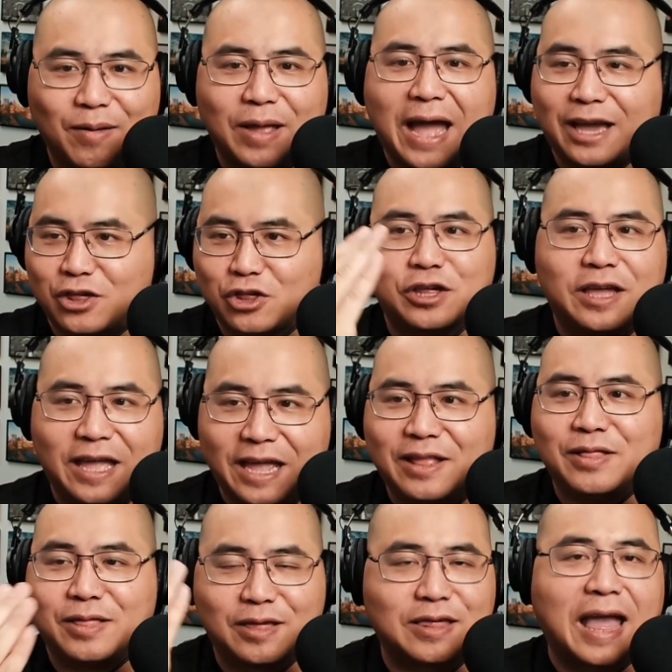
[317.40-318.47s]
actually
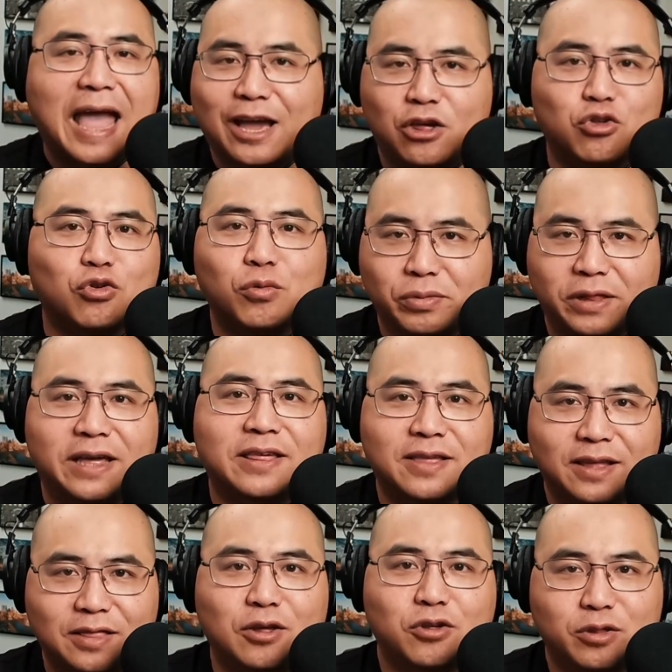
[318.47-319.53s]
in this actual place
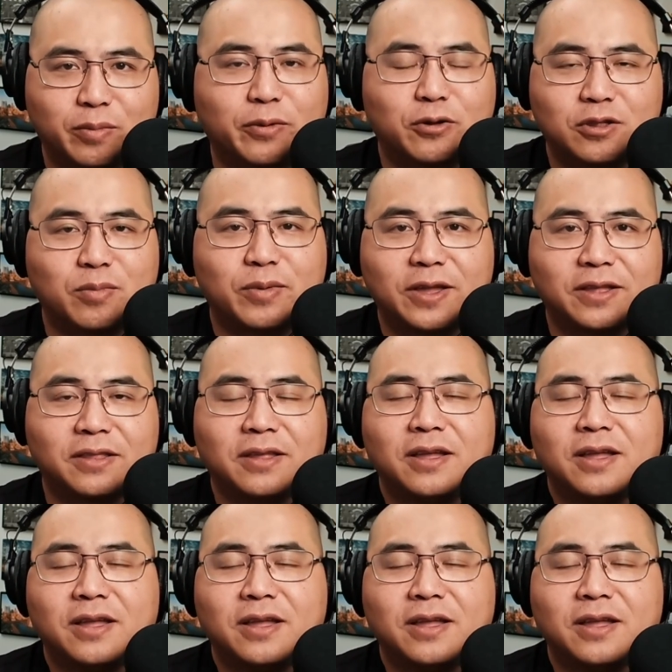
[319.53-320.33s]
that they're supposed to be in.